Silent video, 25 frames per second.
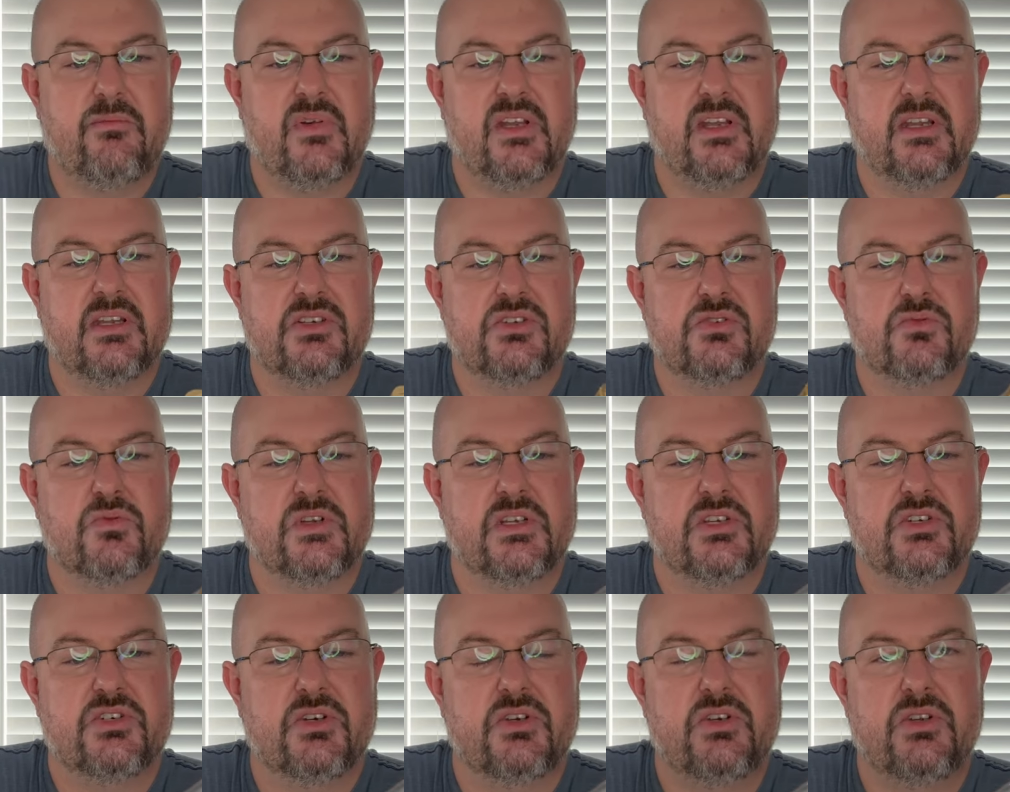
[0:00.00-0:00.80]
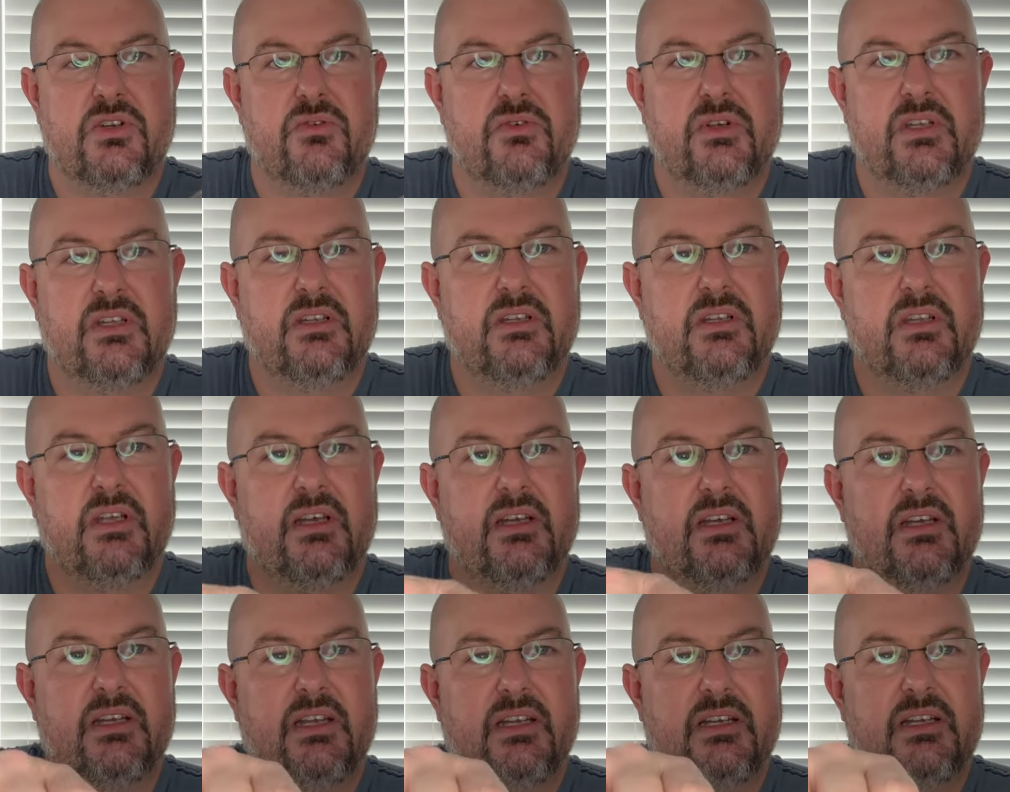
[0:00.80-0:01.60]
but I just want to show you it
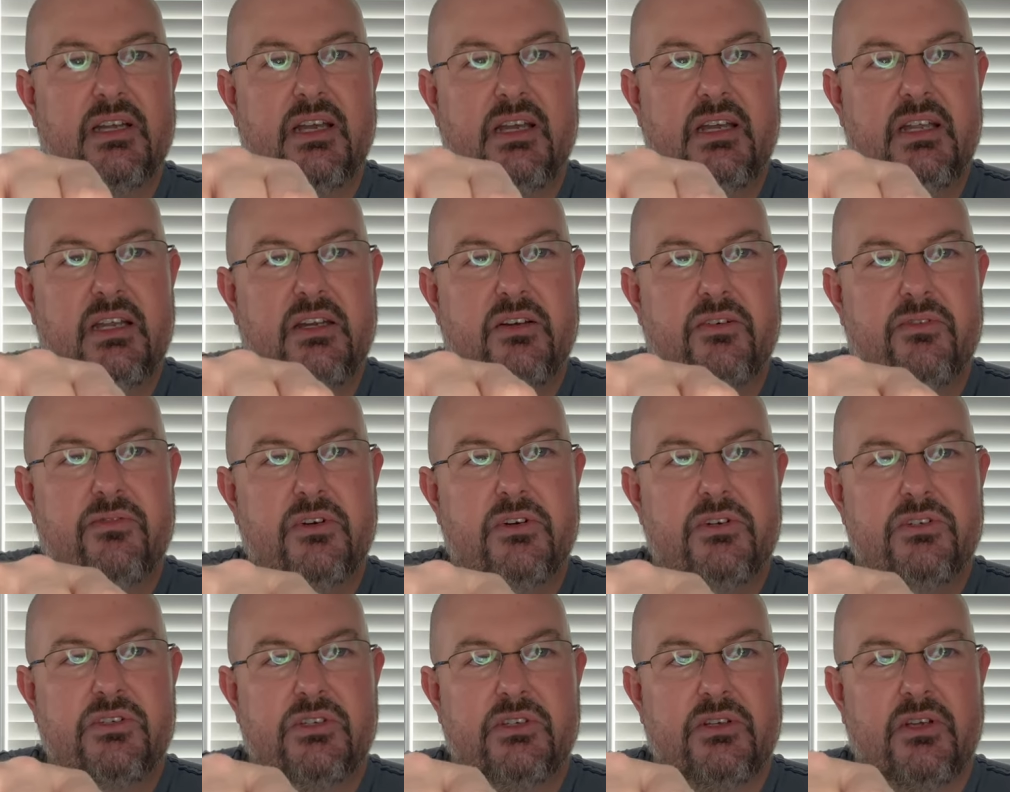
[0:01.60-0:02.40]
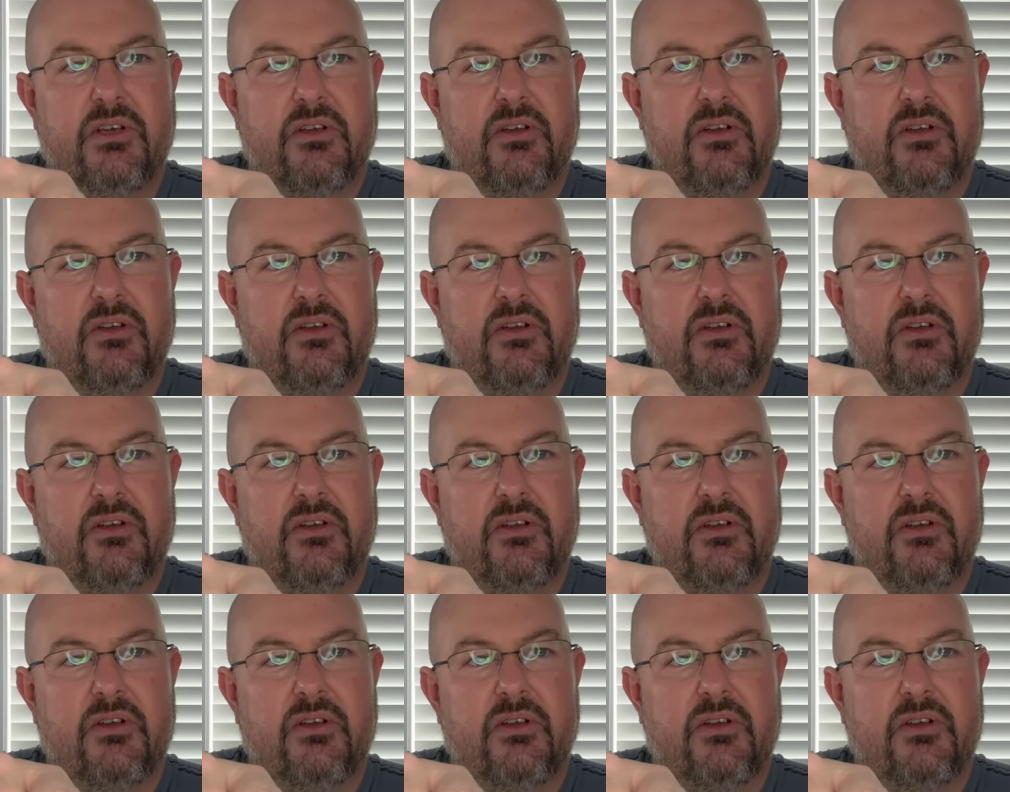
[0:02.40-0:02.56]
uh, igniting here first.